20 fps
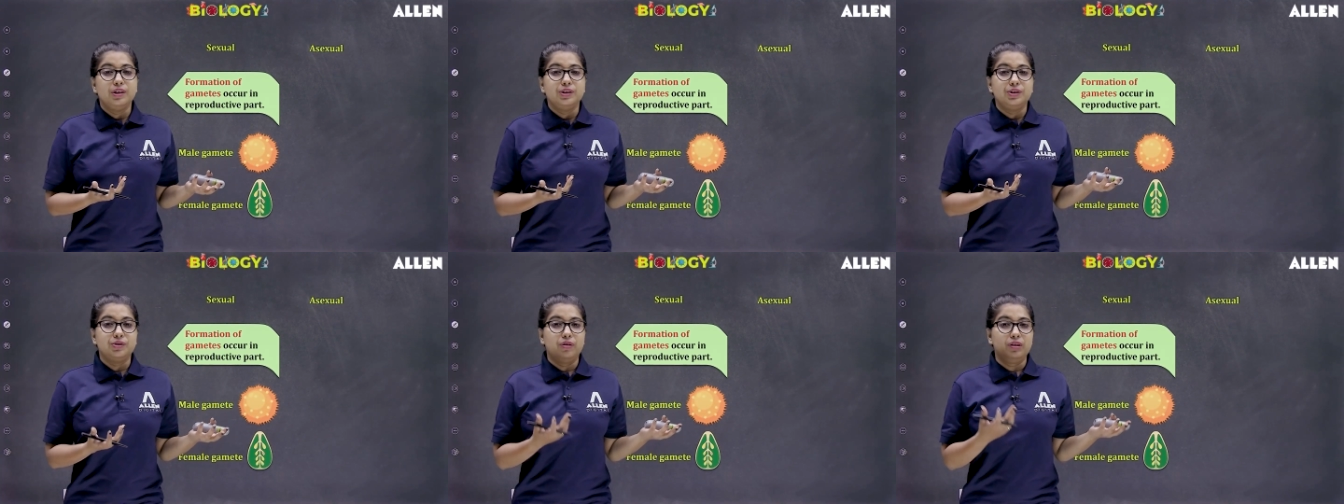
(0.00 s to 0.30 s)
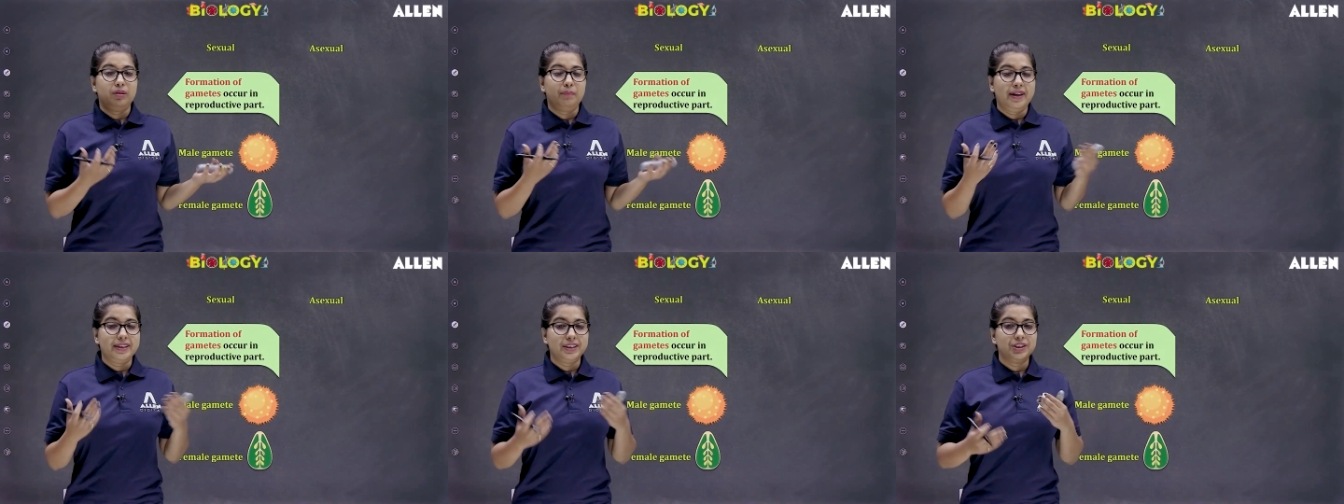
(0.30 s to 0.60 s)
So,
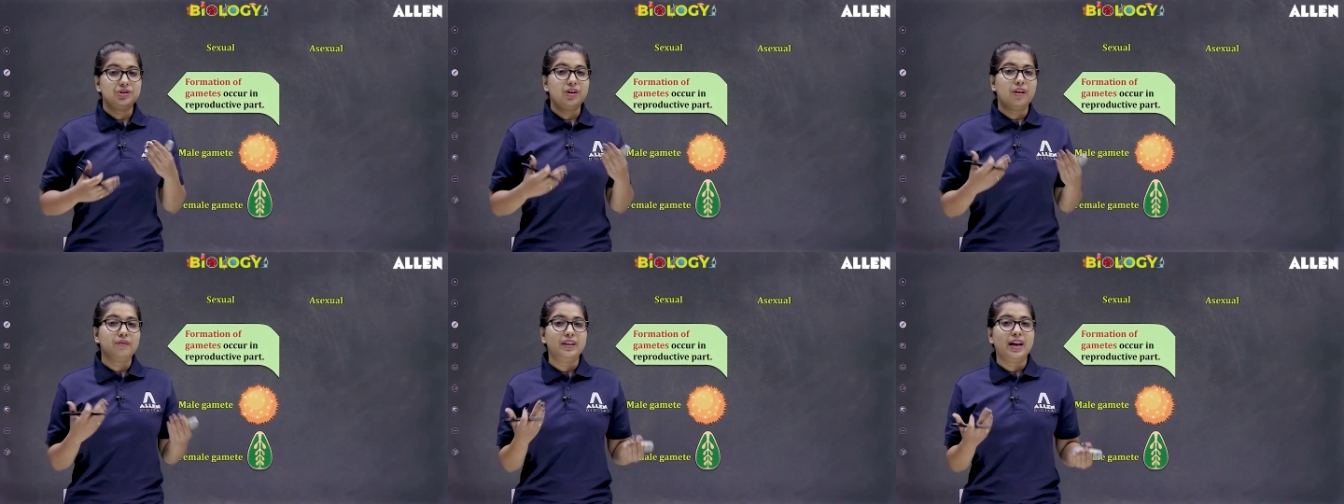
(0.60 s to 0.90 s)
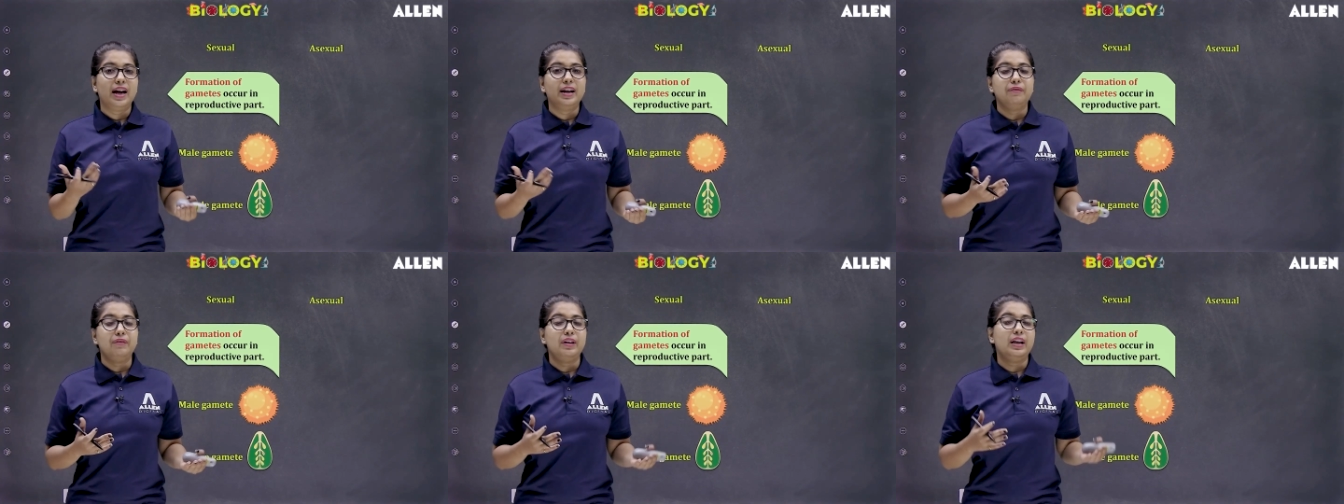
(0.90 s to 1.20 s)
on the basis of
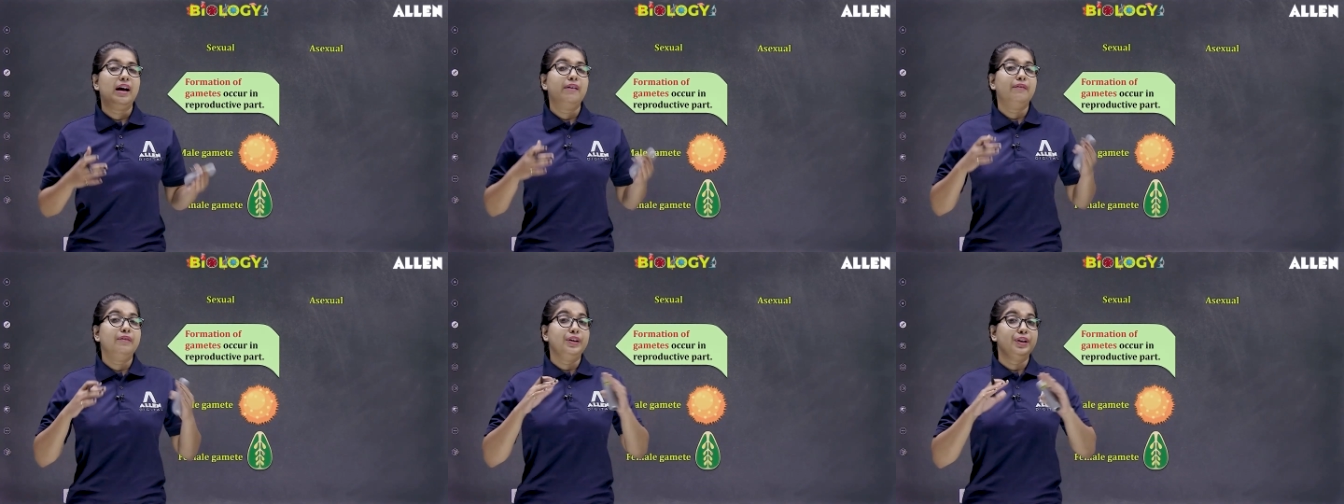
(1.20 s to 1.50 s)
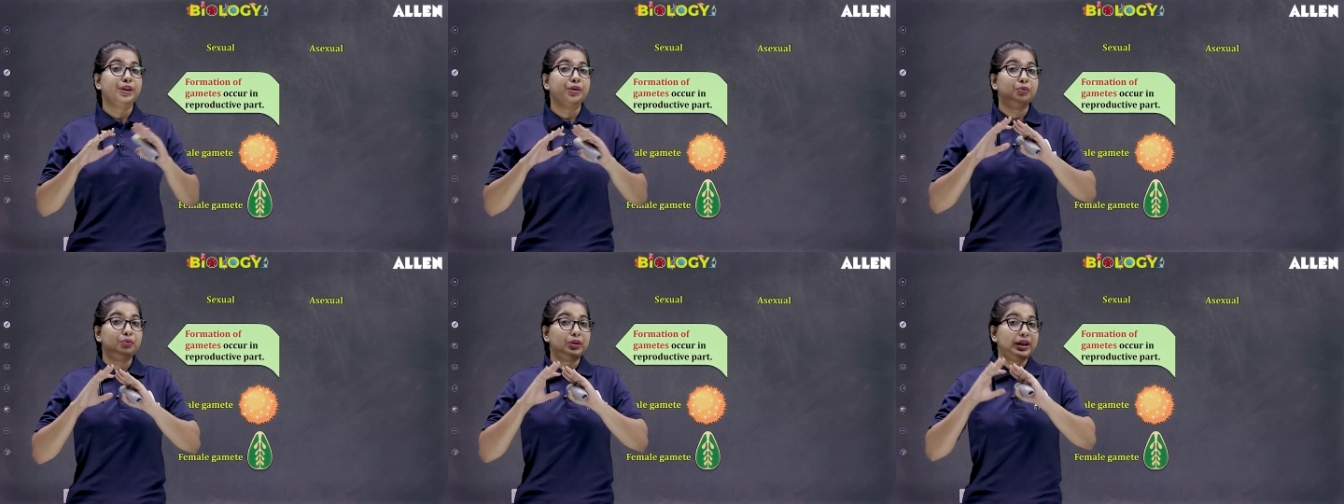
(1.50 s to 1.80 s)
that, we have
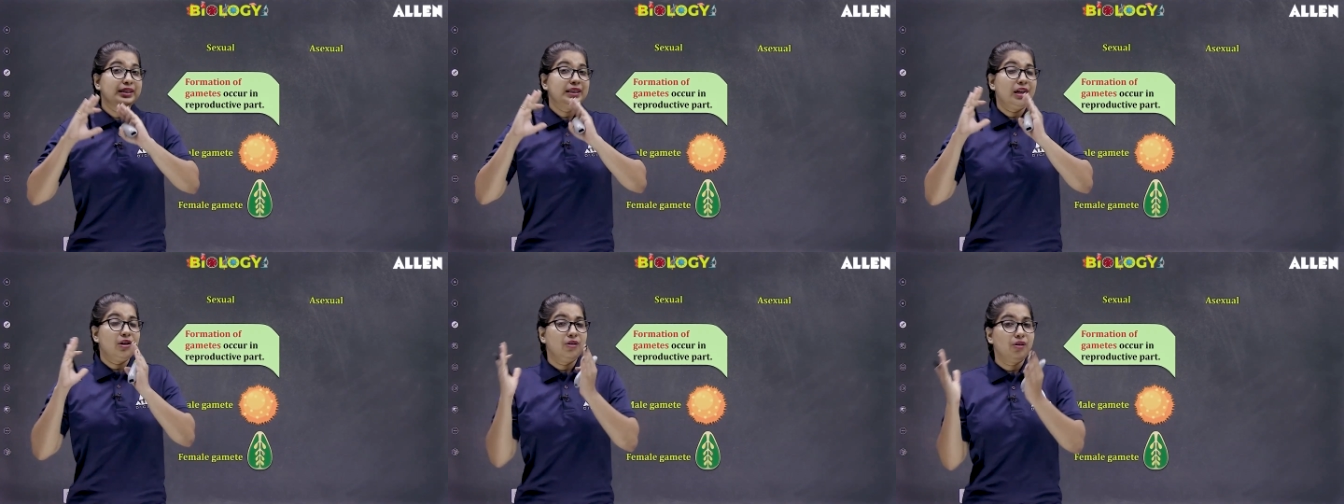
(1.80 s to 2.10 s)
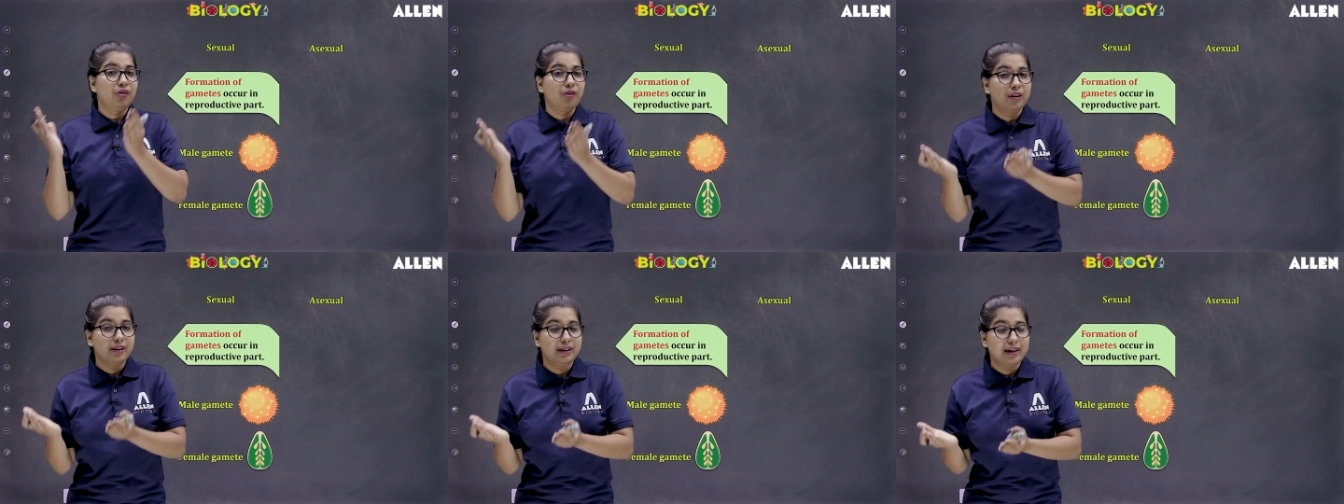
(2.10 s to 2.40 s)

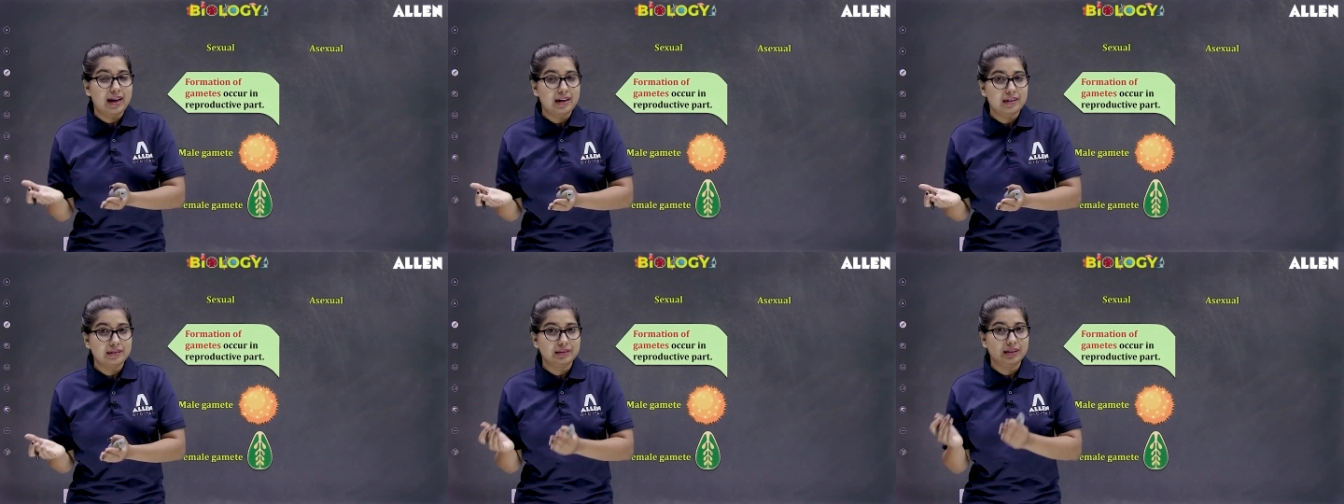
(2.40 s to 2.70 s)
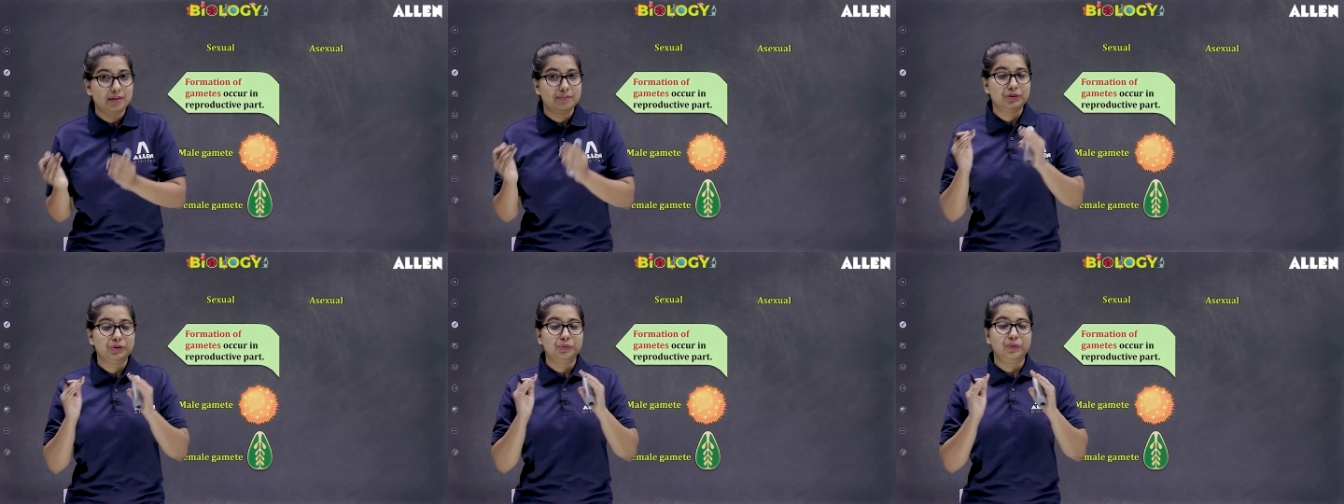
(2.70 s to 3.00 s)
unicellular
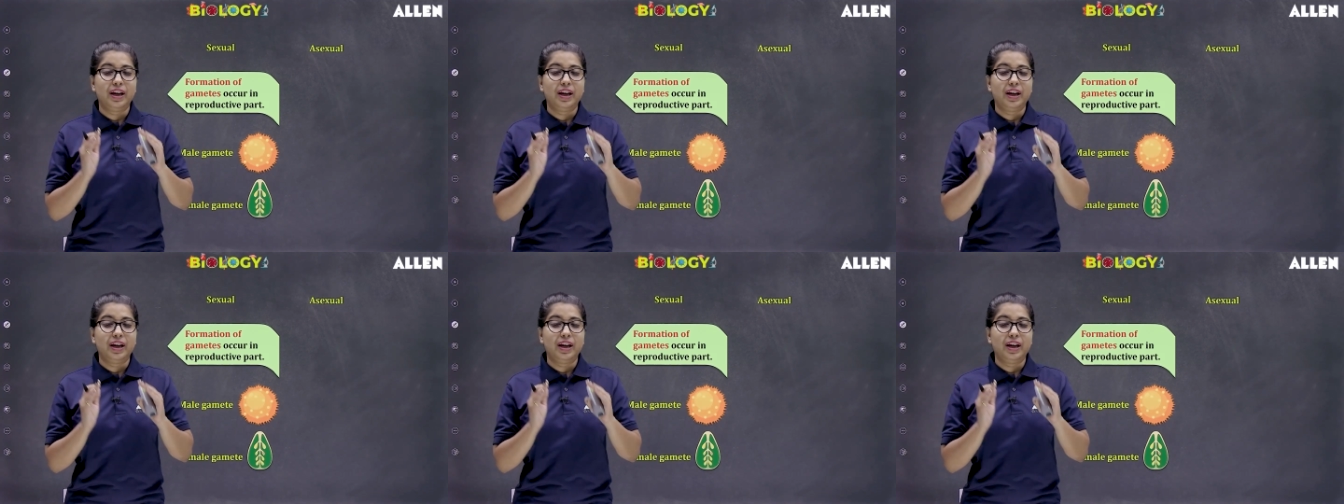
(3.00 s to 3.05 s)
organisms,